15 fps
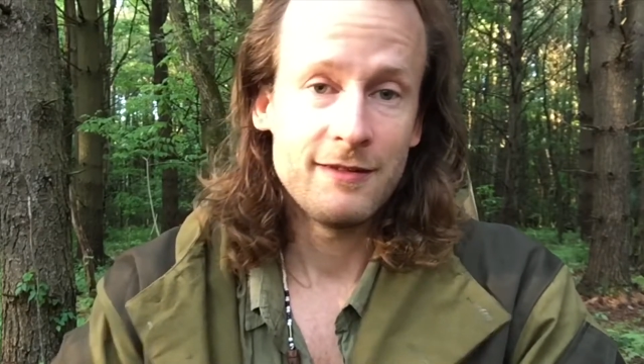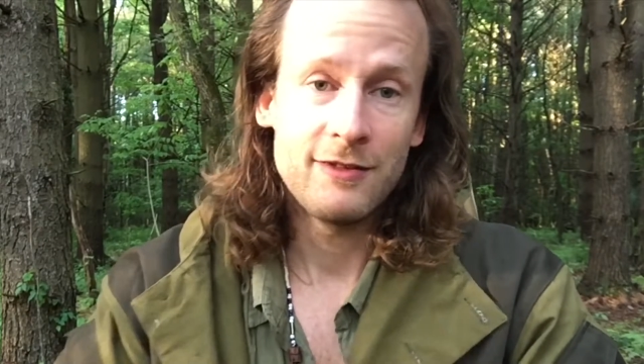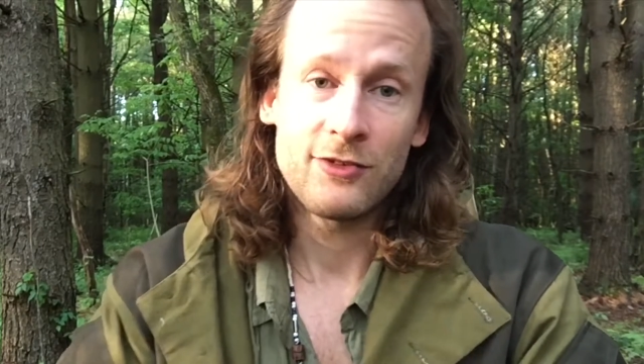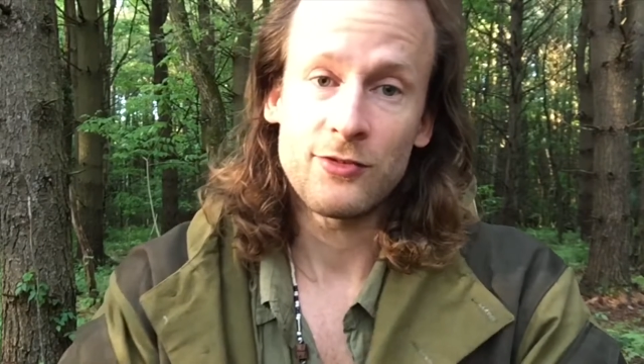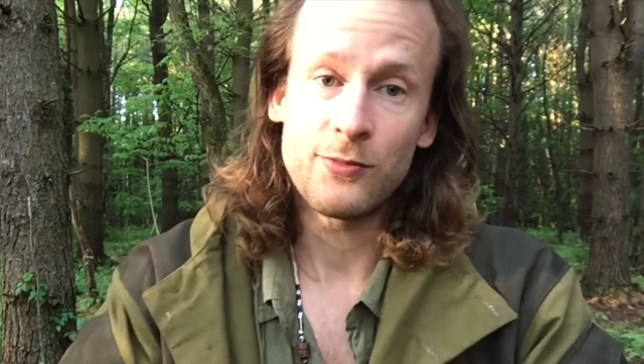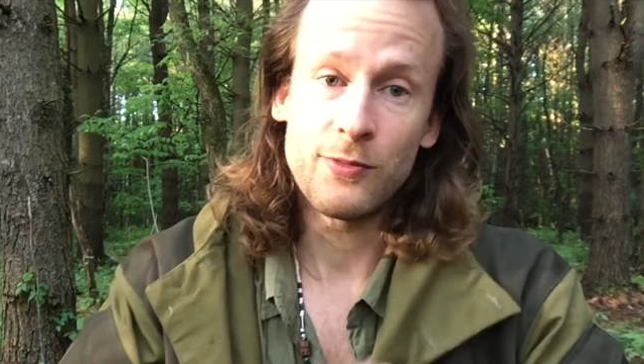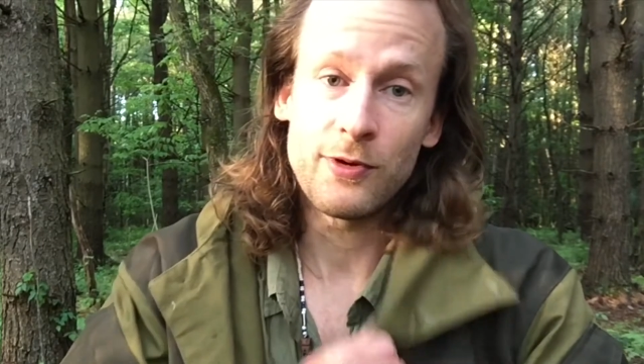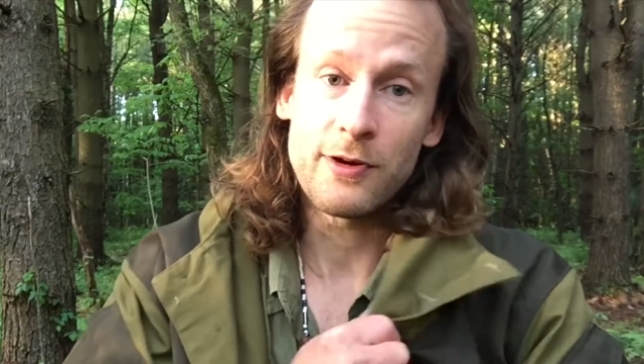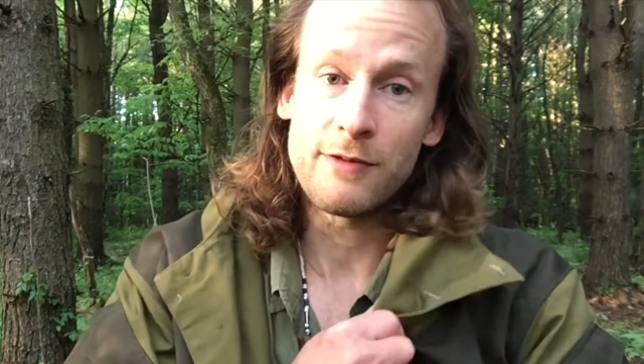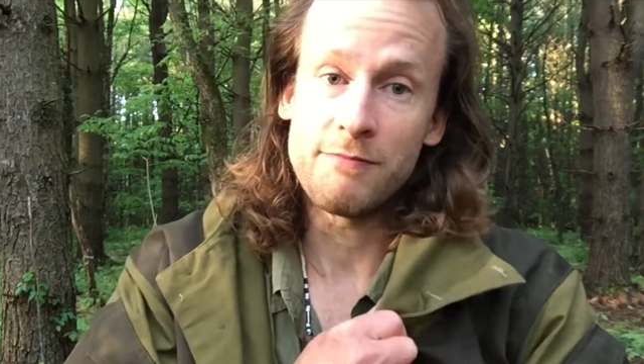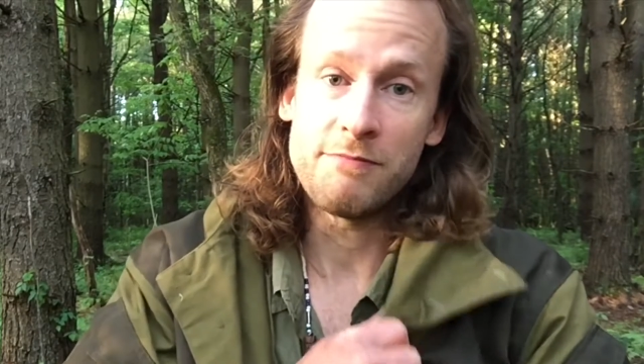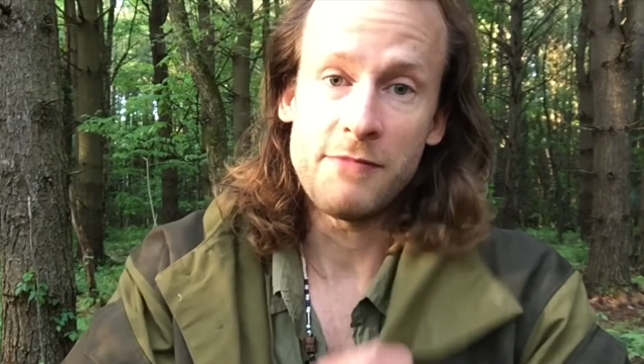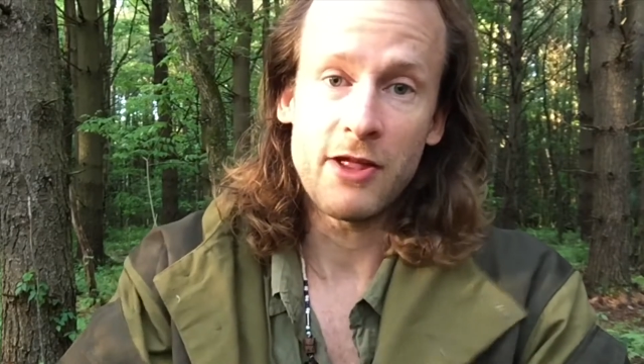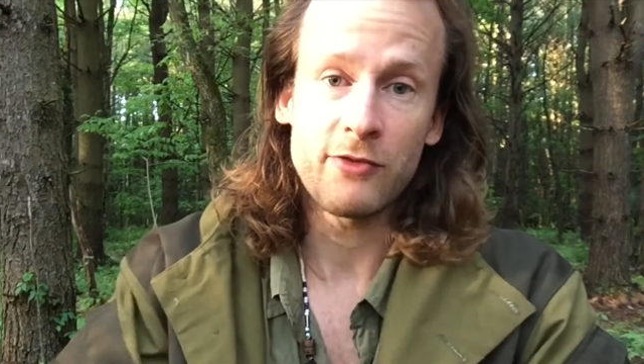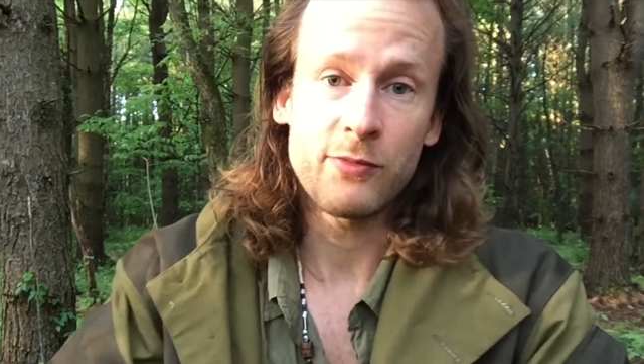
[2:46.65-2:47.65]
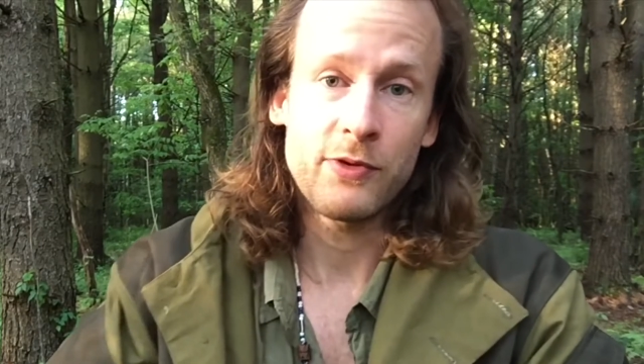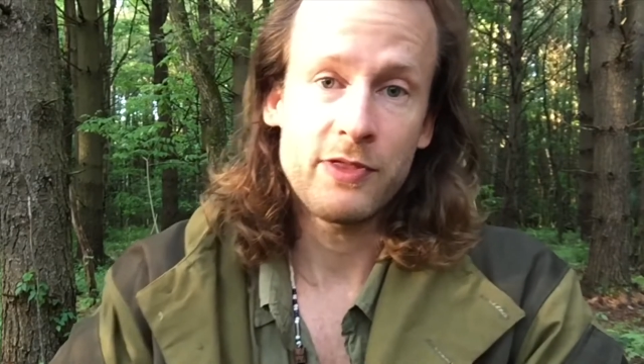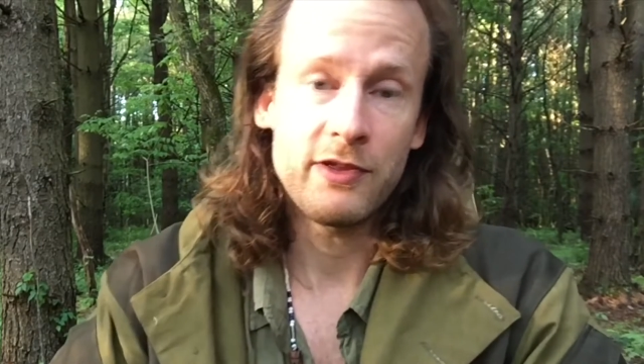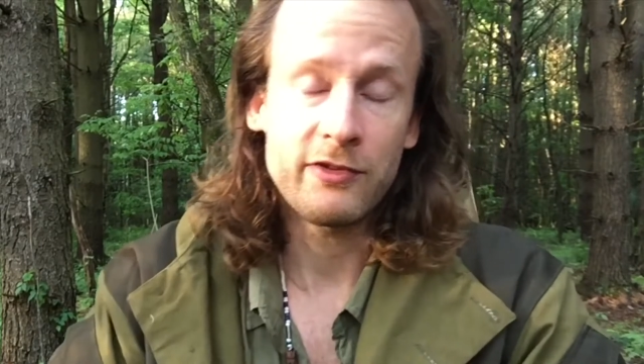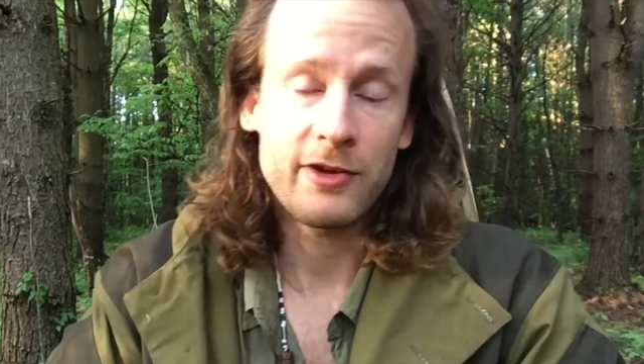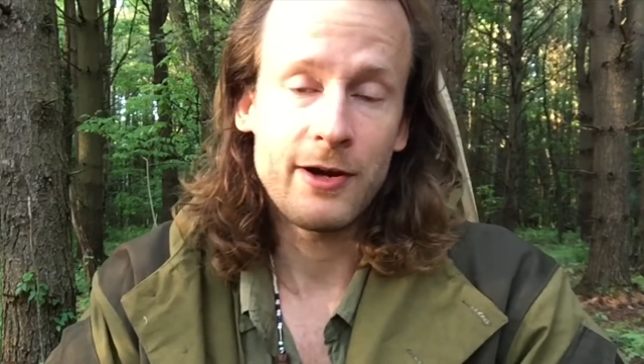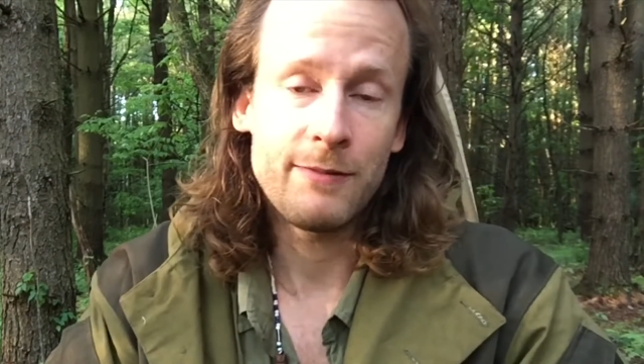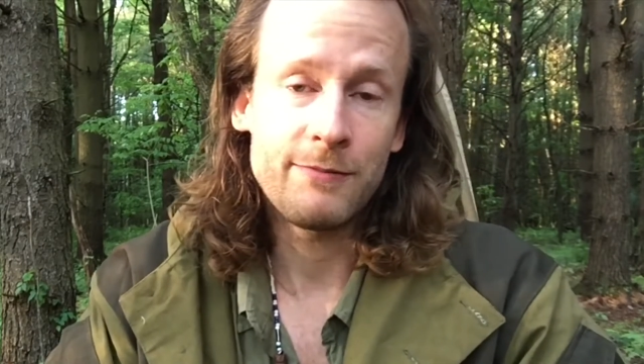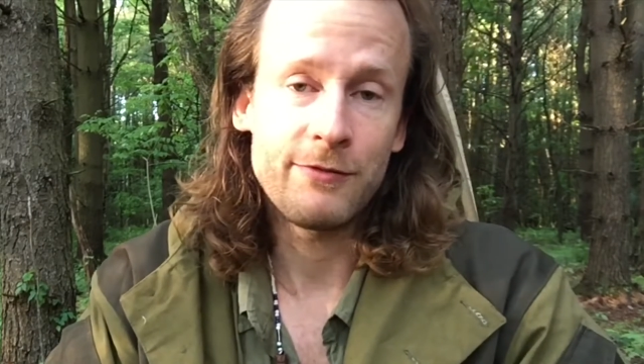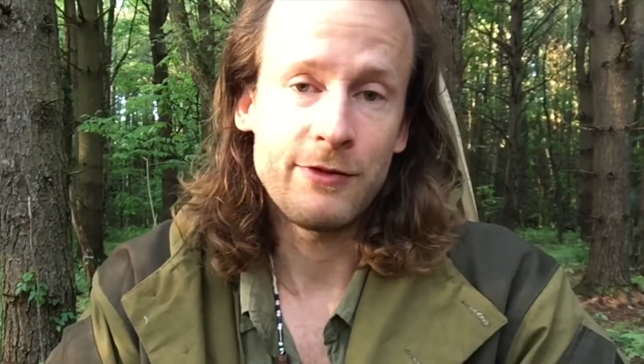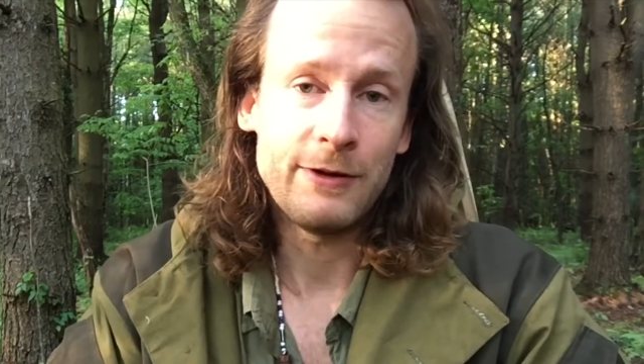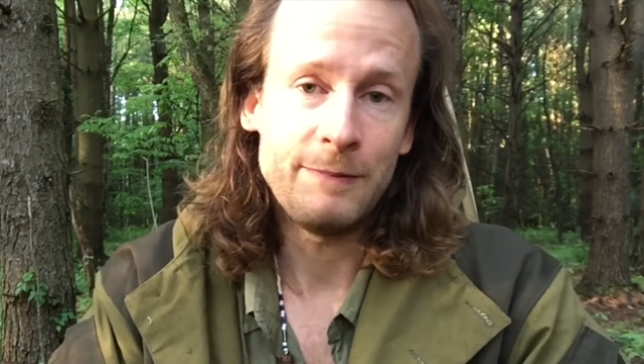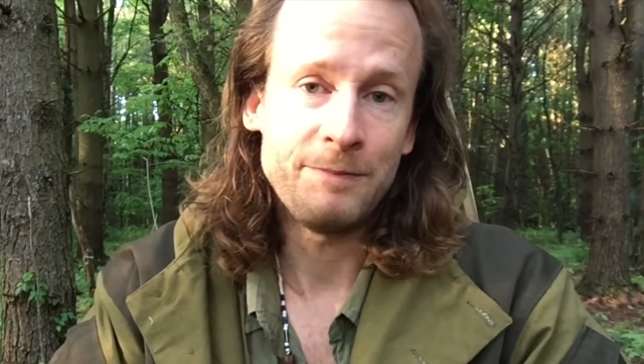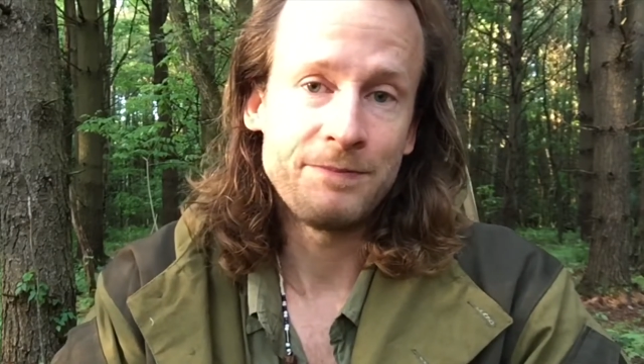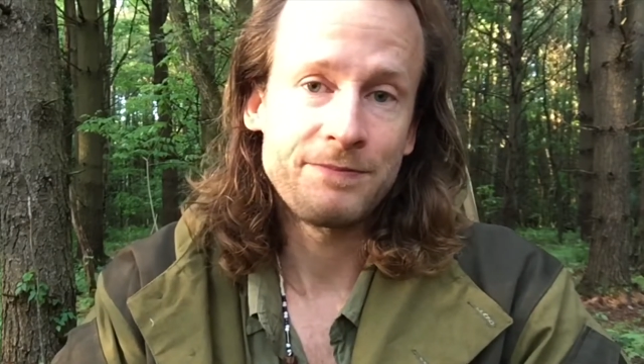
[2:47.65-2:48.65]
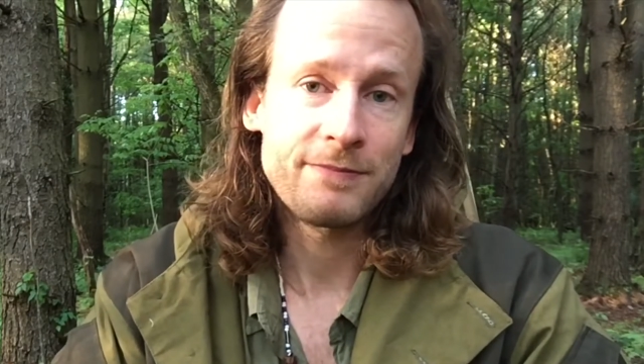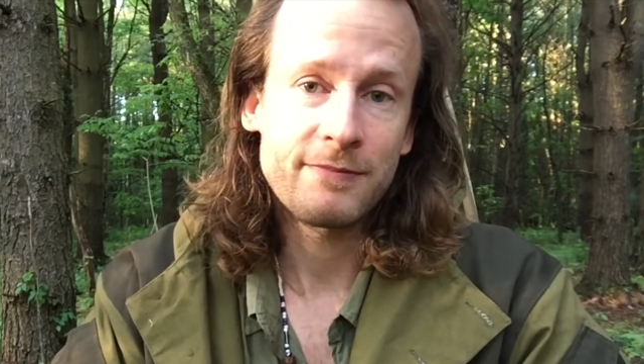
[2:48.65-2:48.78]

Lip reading: that's where these come from.